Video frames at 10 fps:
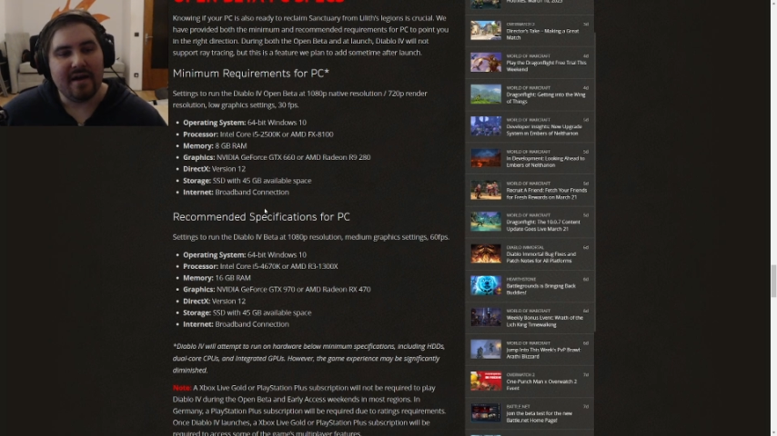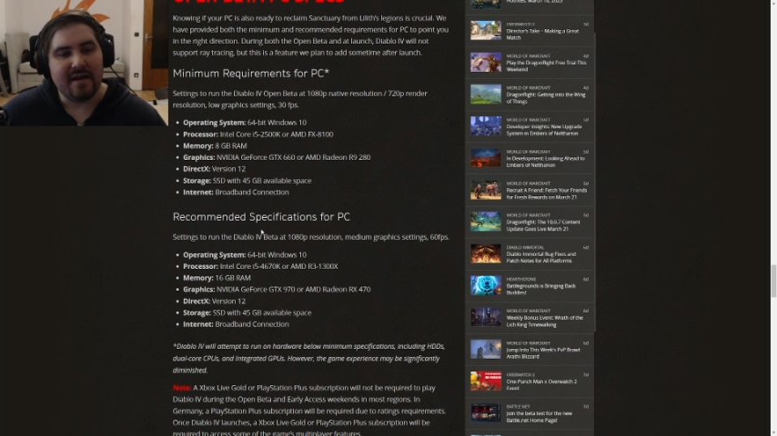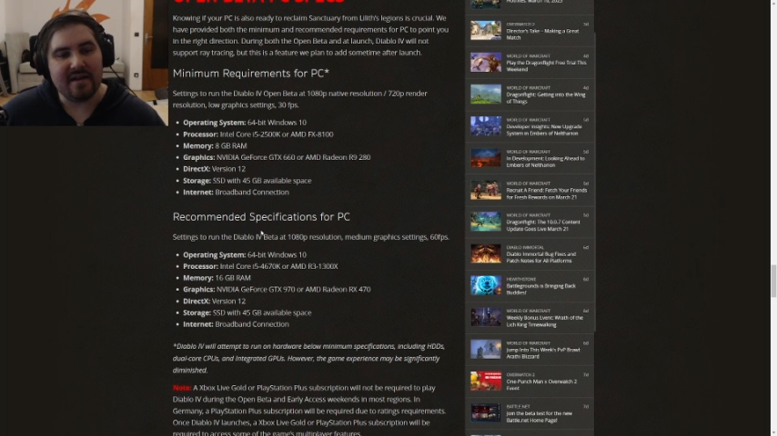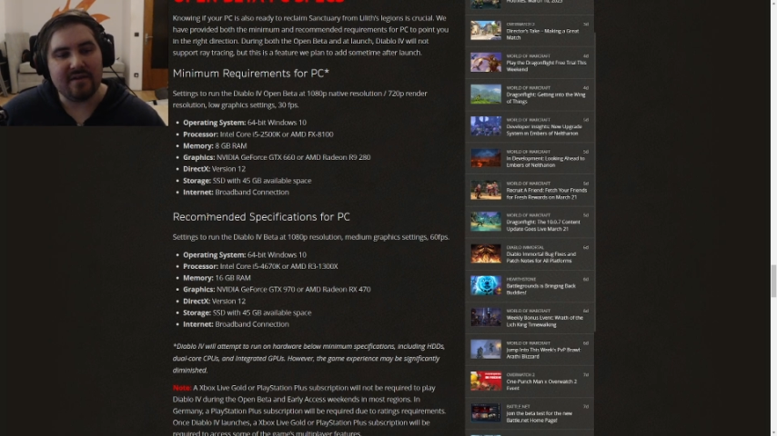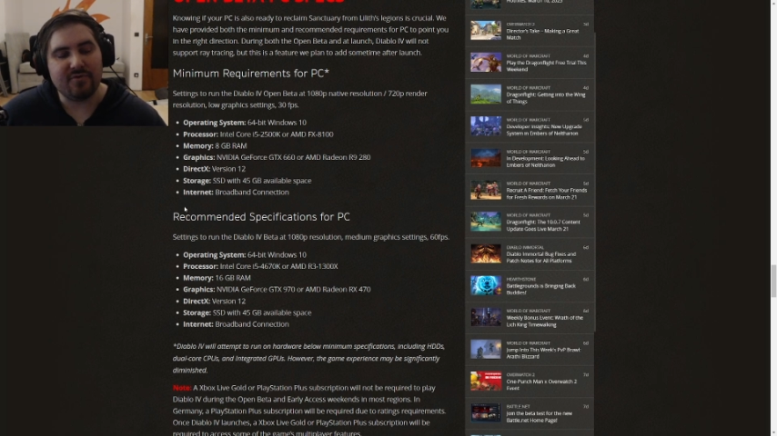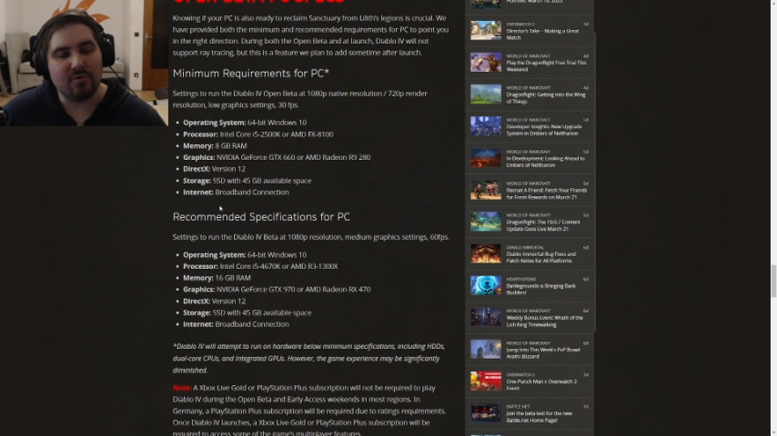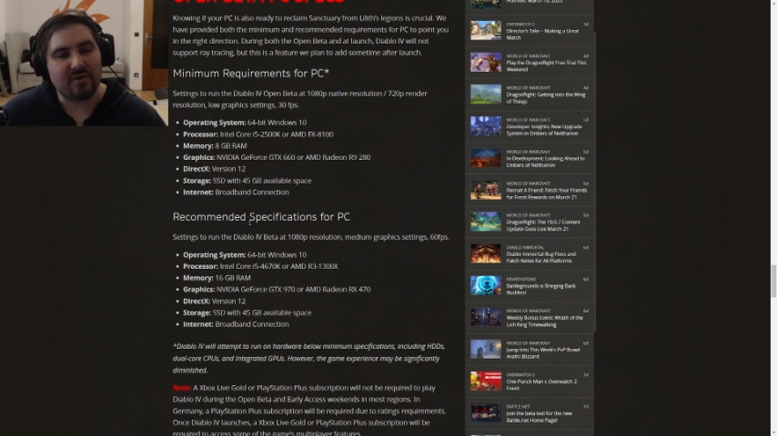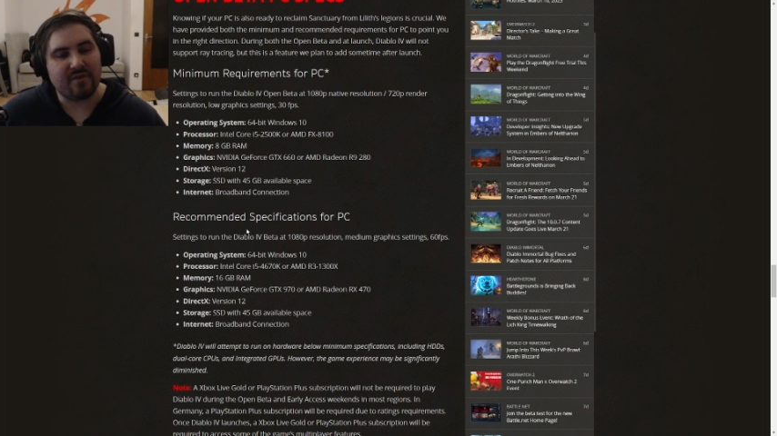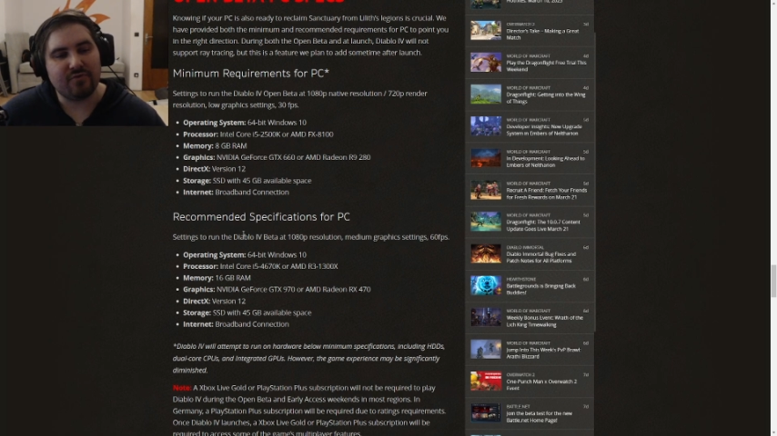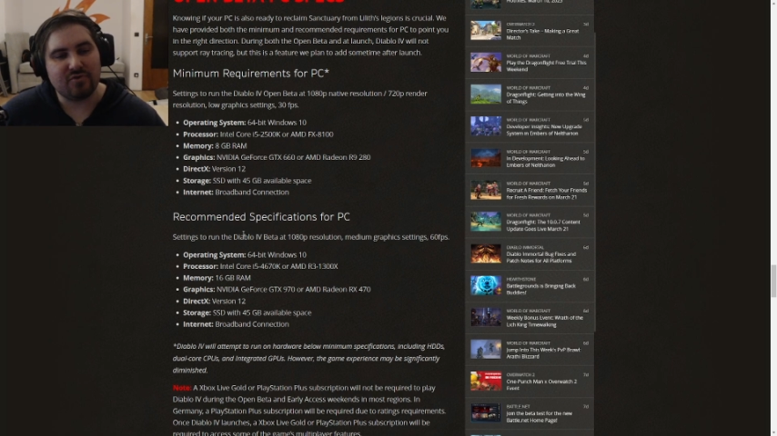If you're
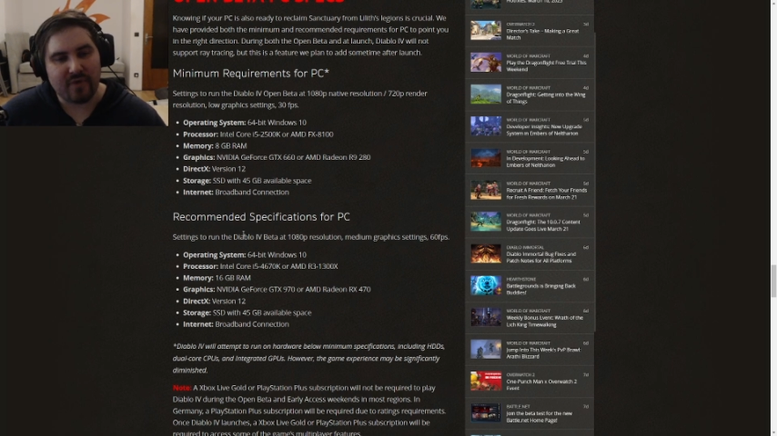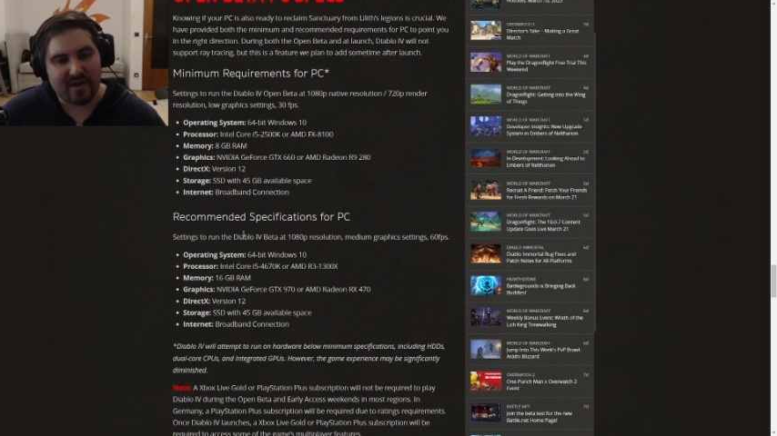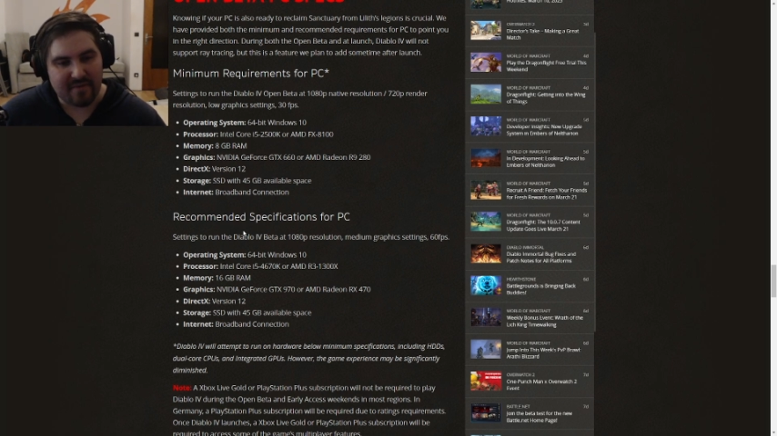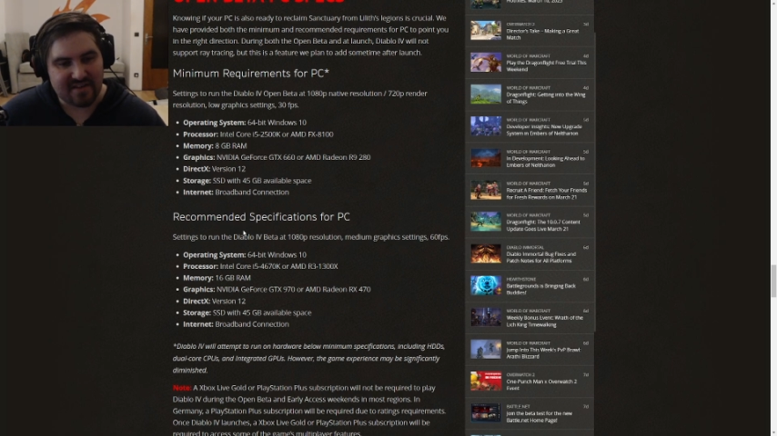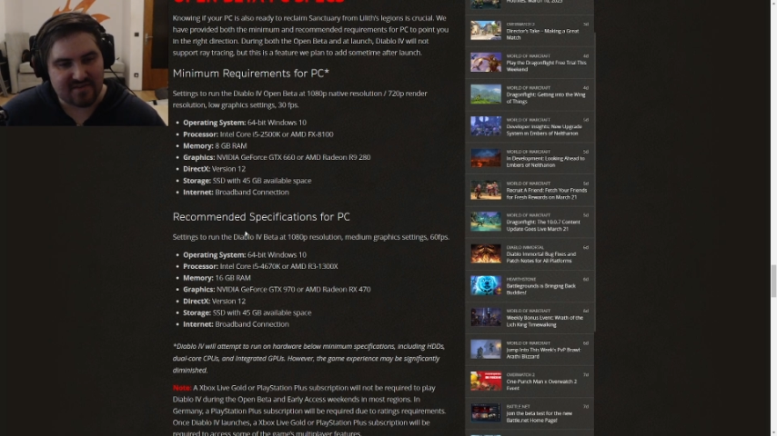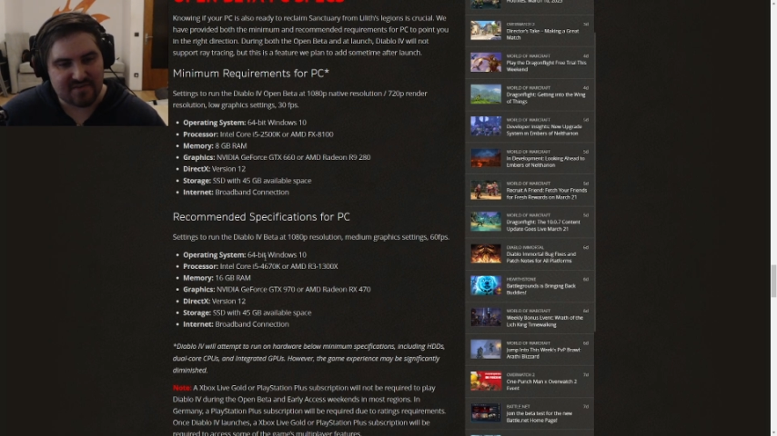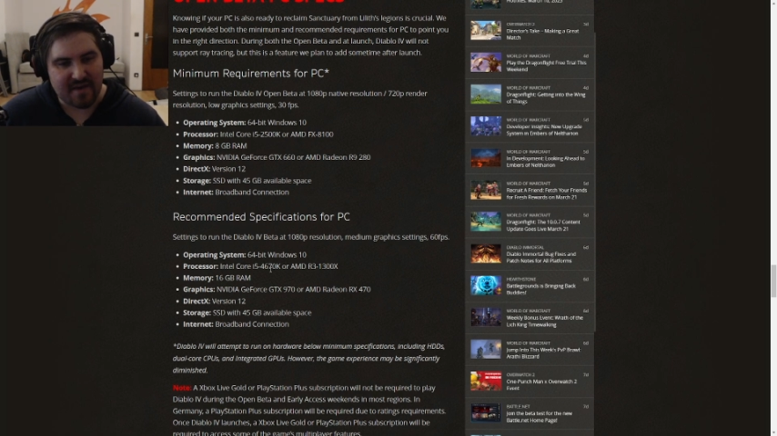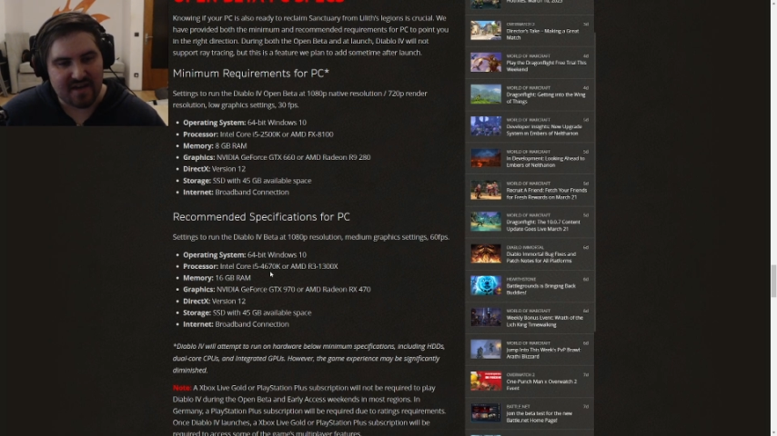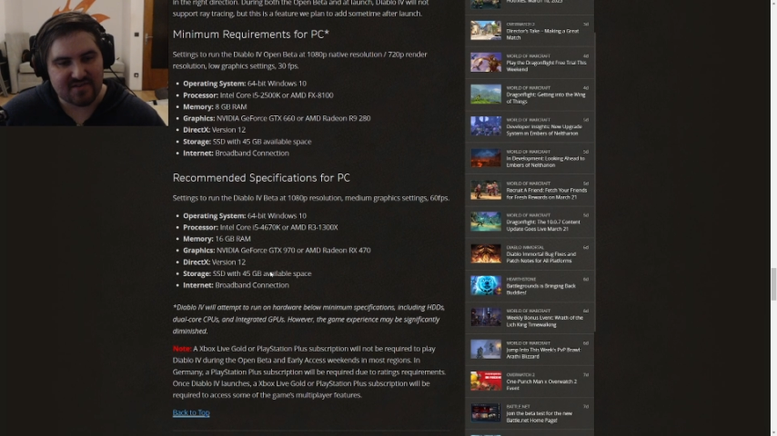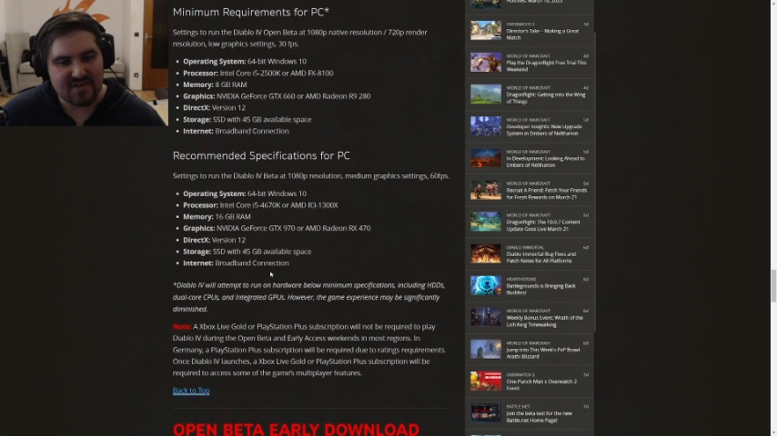looking for the recommended
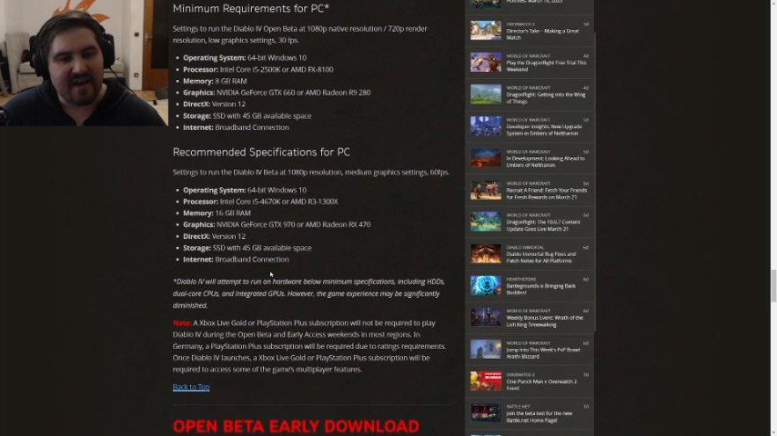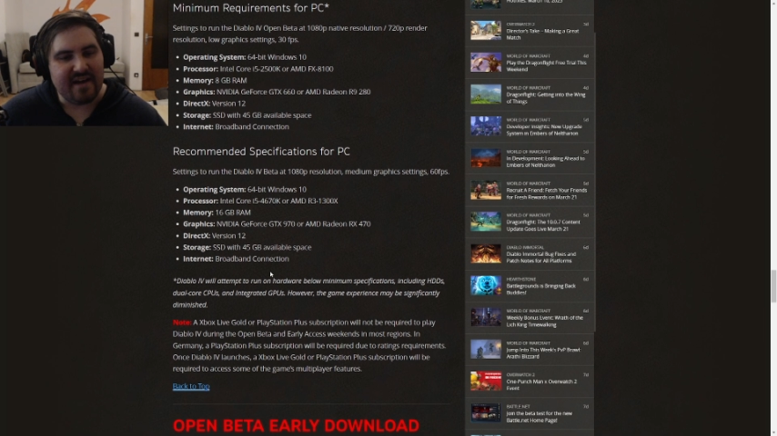specs,